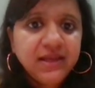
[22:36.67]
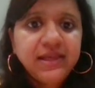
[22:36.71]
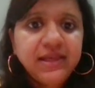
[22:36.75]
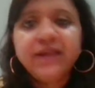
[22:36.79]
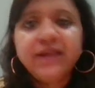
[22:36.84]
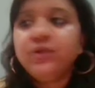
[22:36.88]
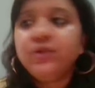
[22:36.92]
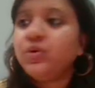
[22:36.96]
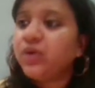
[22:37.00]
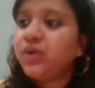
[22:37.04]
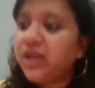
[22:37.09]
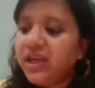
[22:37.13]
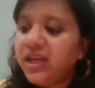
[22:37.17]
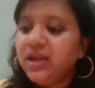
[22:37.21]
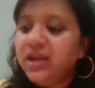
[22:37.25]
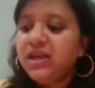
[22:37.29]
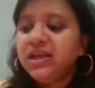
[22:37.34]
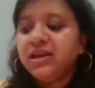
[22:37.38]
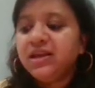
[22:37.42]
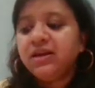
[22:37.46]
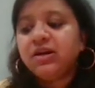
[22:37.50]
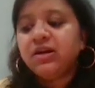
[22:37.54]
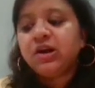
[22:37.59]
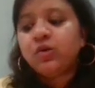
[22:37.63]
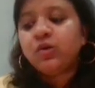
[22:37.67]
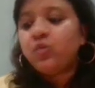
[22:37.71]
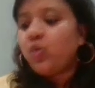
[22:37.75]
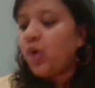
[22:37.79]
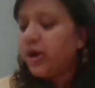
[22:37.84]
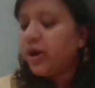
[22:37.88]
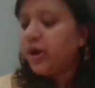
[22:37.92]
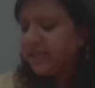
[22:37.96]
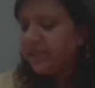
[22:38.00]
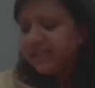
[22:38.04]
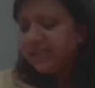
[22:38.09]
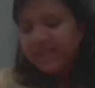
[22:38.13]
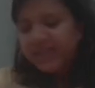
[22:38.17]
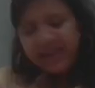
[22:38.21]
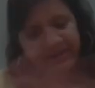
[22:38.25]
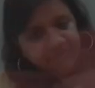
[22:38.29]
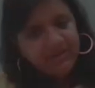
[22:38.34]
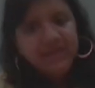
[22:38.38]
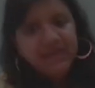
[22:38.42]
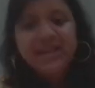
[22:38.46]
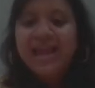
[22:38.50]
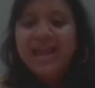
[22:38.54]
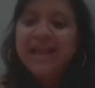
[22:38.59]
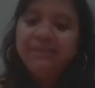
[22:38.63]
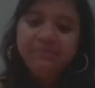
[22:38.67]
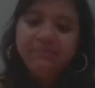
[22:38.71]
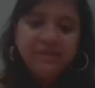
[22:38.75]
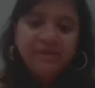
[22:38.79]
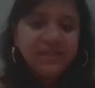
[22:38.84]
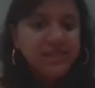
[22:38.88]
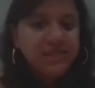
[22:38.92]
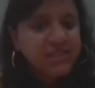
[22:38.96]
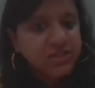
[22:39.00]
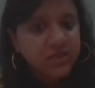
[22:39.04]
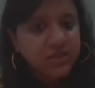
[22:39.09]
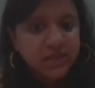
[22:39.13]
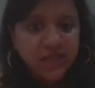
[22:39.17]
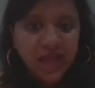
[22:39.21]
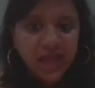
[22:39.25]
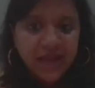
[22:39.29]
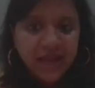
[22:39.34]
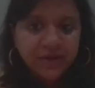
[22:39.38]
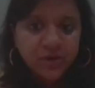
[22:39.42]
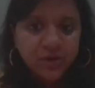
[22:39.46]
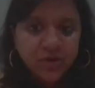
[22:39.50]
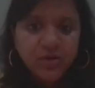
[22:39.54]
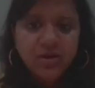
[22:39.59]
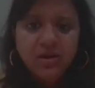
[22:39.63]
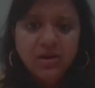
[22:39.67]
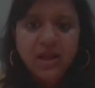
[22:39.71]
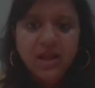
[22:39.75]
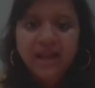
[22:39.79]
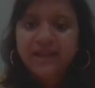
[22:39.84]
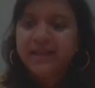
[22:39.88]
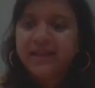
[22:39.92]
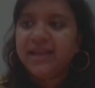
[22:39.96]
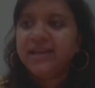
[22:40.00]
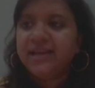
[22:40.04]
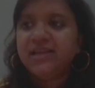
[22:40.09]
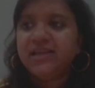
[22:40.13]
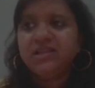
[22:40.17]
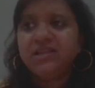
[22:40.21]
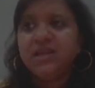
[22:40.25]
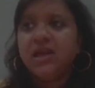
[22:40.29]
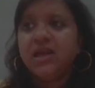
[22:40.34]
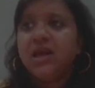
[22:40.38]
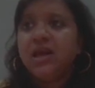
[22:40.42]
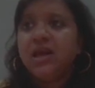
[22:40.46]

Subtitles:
That okay, whatever can be the scenario, and there is